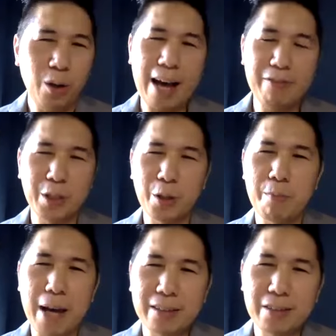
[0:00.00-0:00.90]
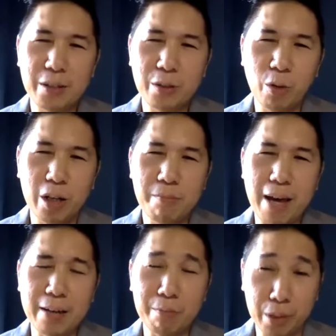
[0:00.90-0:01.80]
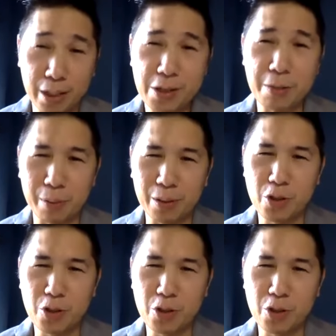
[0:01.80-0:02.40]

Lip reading: have to go back to the one-man principle,